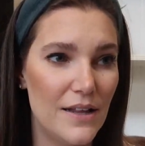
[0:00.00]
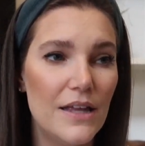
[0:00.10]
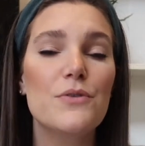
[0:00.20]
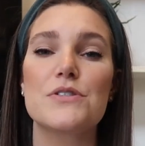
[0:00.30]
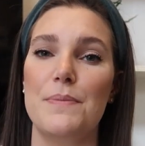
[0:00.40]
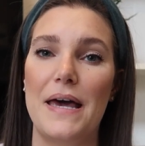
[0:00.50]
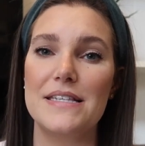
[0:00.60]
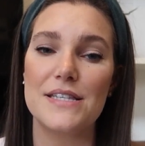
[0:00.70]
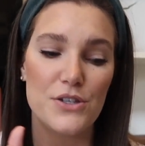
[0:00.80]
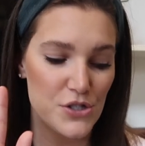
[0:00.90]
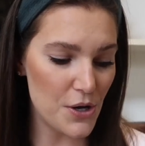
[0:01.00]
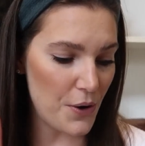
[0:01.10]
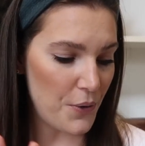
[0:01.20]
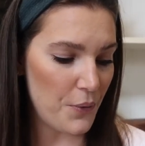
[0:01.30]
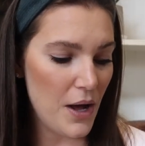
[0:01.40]
It was a mess.
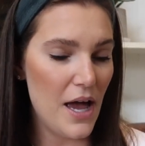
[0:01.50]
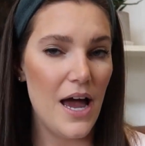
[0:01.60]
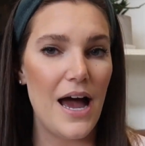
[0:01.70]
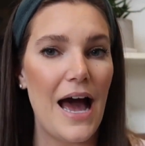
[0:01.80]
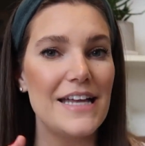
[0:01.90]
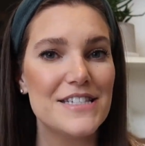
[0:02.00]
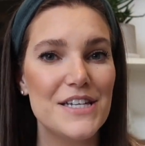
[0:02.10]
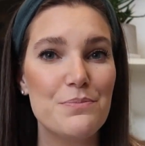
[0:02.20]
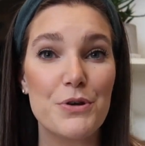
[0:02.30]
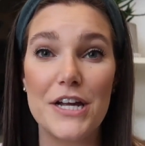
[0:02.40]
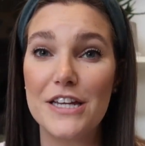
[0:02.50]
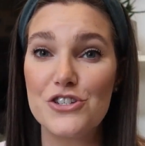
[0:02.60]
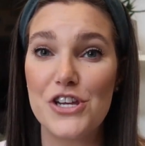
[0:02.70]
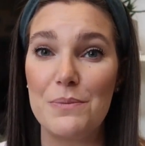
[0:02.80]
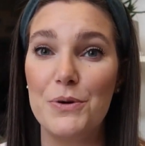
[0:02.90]
So I did bring
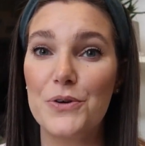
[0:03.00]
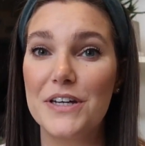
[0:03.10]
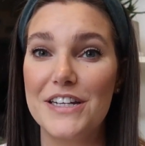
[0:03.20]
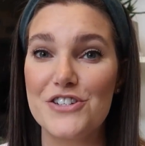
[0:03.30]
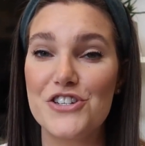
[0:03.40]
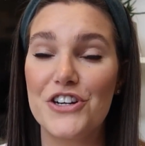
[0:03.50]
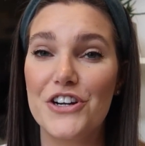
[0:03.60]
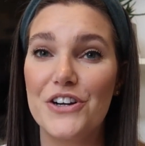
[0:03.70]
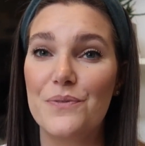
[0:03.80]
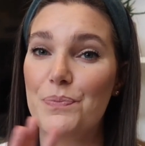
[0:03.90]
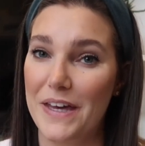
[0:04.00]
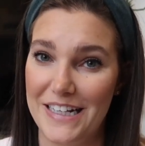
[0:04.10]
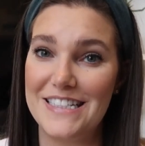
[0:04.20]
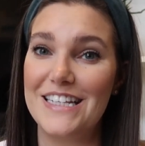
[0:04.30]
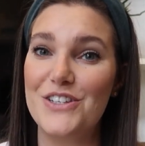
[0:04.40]
shampoo and conditioner and
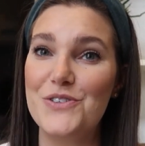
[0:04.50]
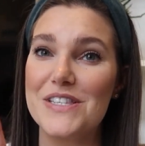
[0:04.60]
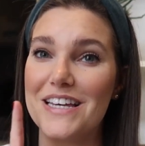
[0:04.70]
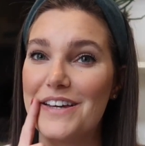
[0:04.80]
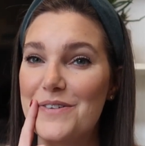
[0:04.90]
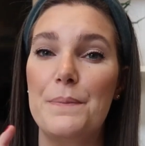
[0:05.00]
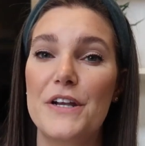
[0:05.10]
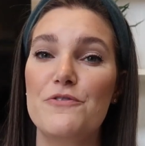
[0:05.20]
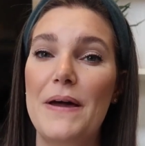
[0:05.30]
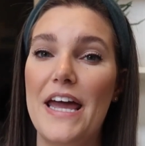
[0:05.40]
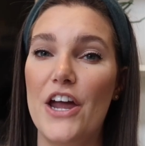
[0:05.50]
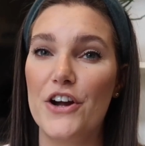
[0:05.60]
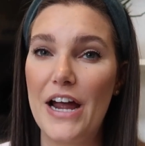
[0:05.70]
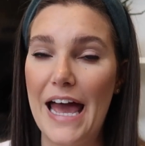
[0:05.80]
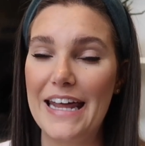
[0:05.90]
I did use it, but if my
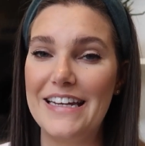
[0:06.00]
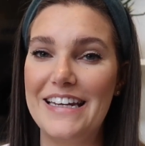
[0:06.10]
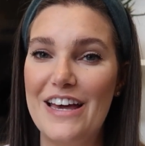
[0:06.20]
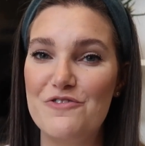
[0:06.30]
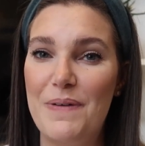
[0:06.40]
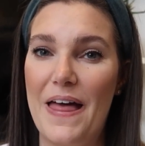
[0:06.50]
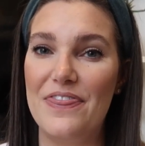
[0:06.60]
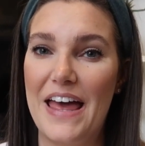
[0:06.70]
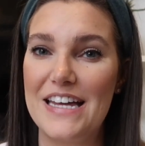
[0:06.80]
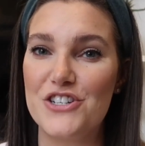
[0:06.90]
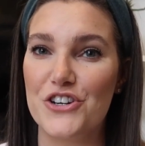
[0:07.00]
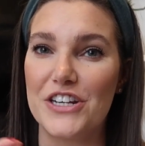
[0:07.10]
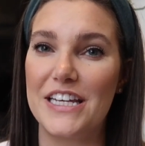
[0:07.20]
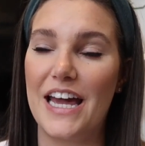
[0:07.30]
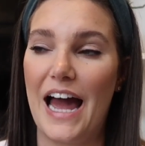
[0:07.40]
hair hadn't have been that
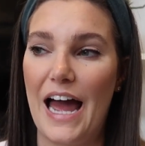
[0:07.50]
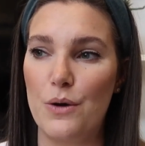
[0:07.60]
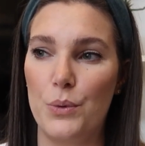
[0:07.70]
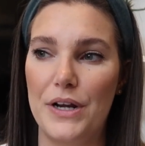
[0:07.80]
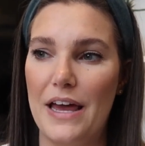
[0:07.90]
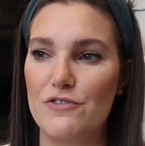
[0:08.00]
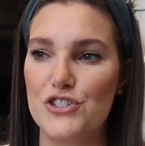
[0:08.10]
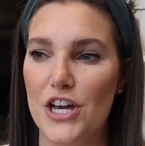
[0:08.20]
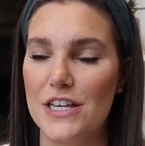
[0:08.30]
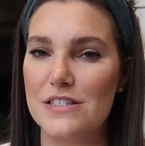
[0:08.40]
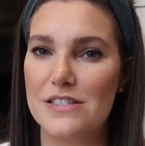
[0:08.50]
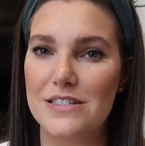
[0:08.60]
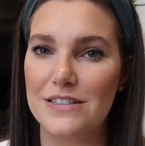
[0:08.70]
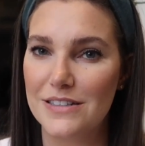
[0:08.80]
dirty, I would have just